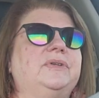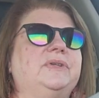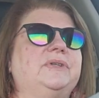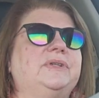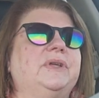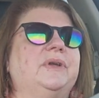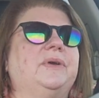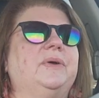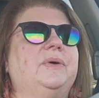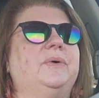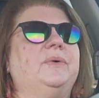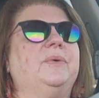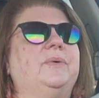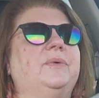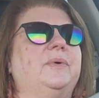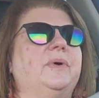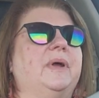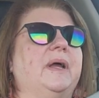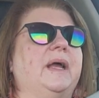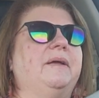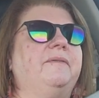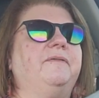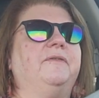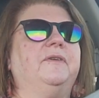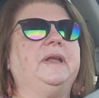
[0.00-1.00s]
So
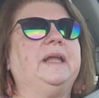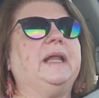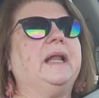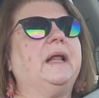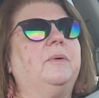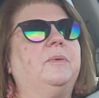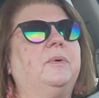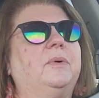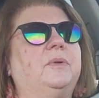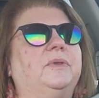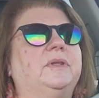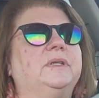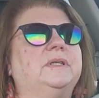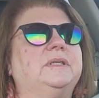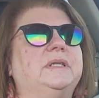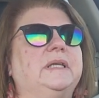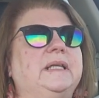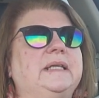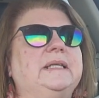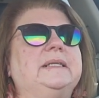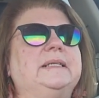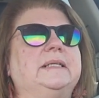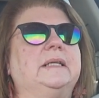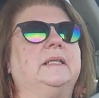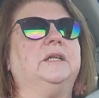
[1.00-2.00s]
I forget how old this.
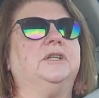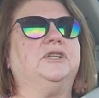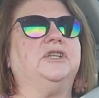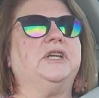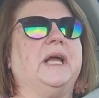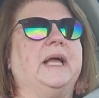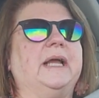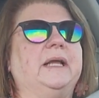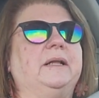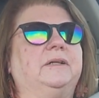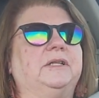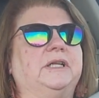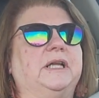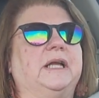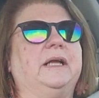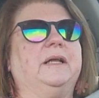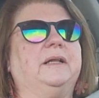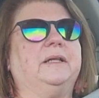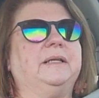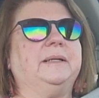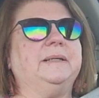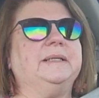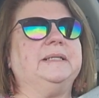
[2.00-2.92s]
He's still a child, child.